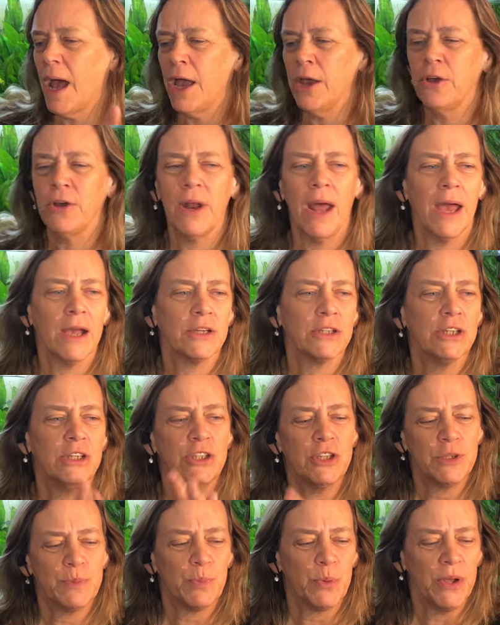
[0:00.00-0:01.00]
I could actually
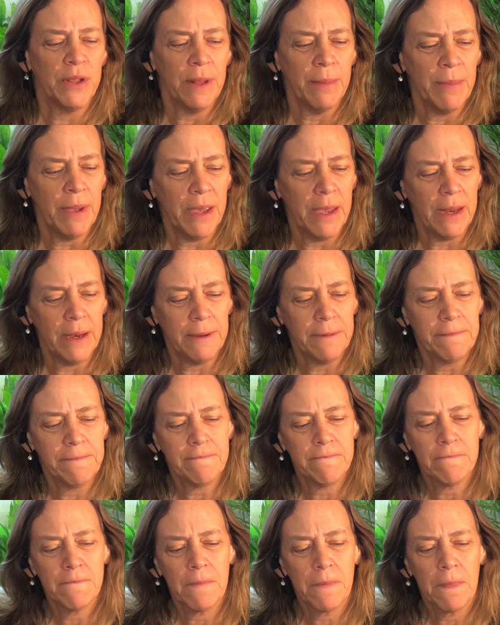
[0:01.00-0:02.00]
just bring them in,
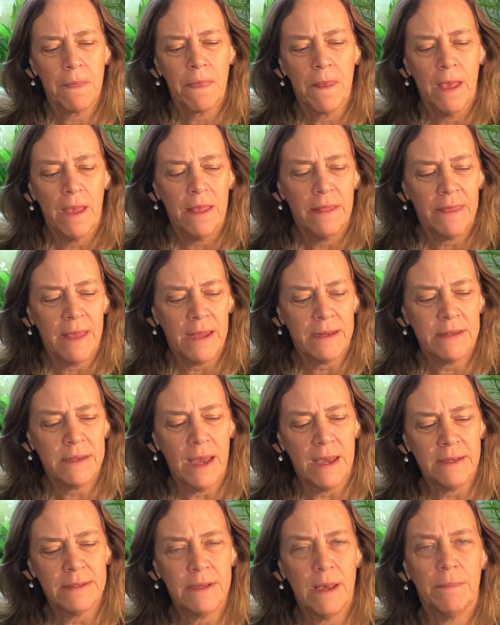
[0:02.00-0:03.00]
that
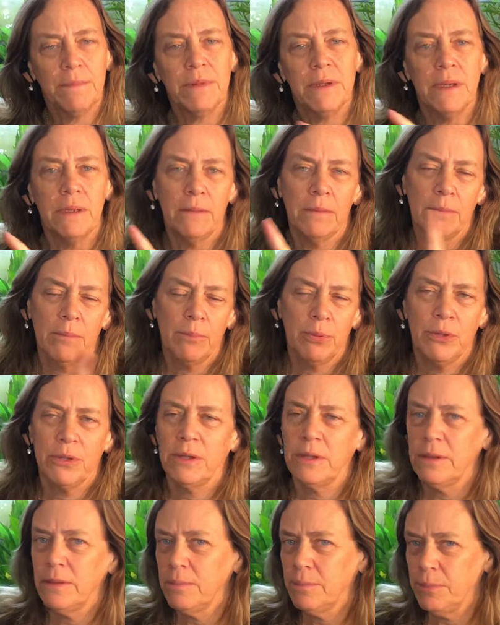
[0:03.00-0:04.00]
tank's empty.
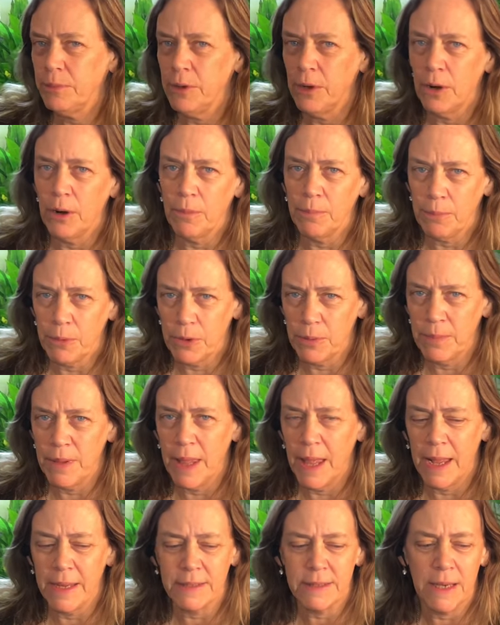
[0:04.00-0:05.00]
Just, you know, put them in
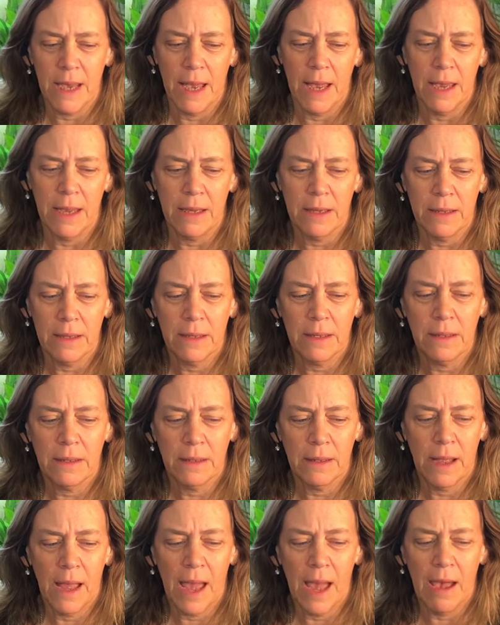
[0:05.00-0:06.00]
that tank,
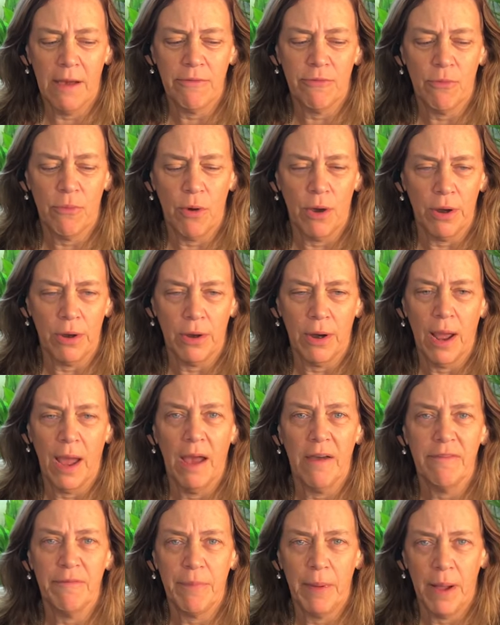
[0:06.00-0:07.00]
half water,
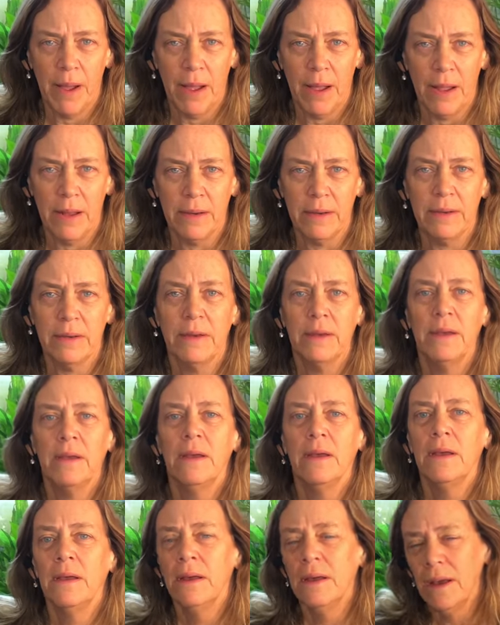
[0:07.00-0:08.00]
half pond,
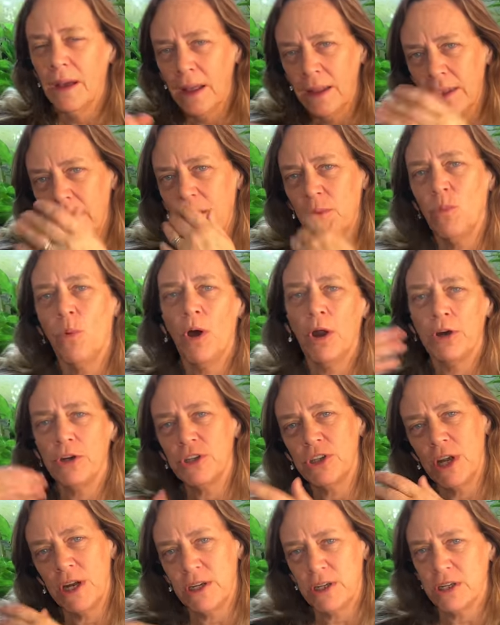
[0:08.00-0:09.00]
and then water
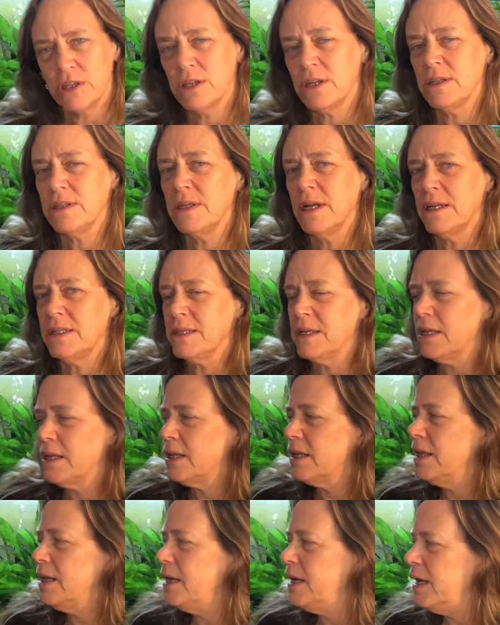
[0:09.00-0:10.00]
changes until it's nice and
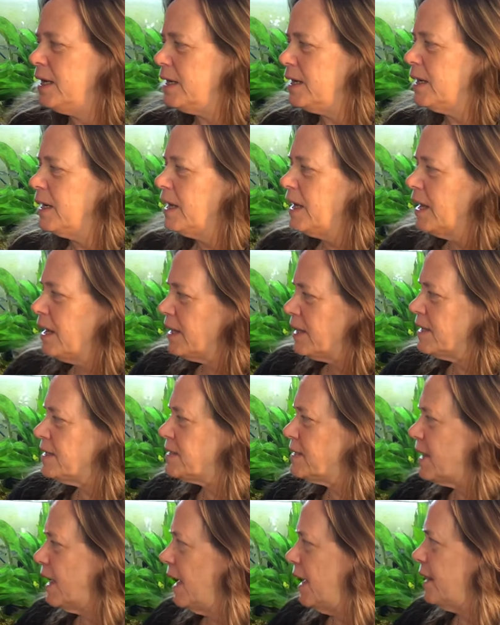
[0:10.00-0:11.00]
clean.
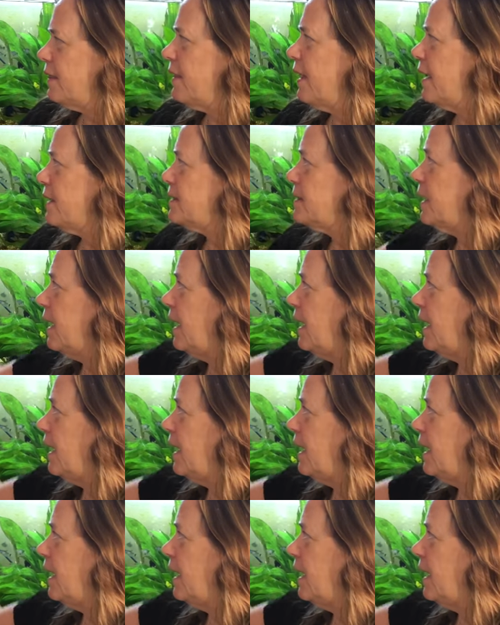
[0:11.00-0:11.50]
This tank, that